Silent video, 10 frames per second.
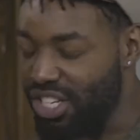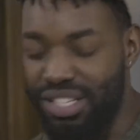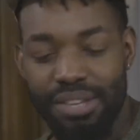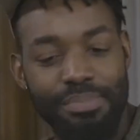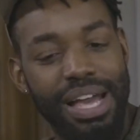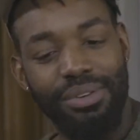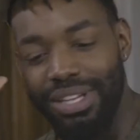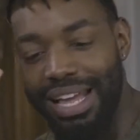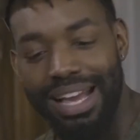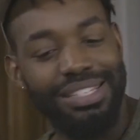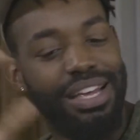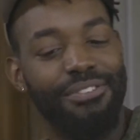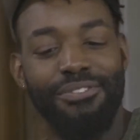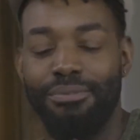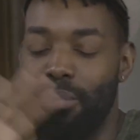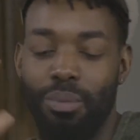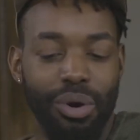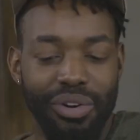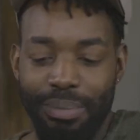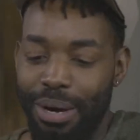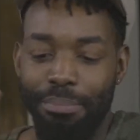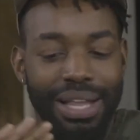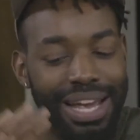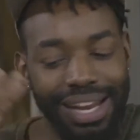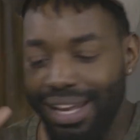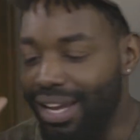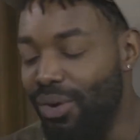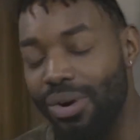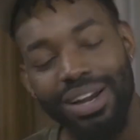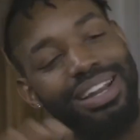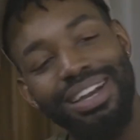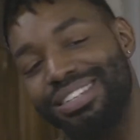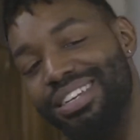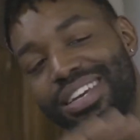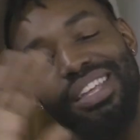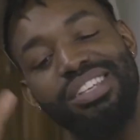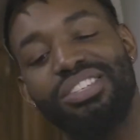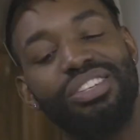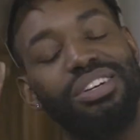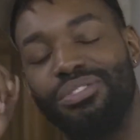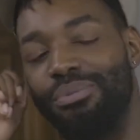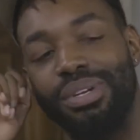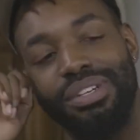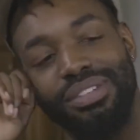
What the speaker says: Just sit back, relax. I worry about planning and organizing, and they just cook for me.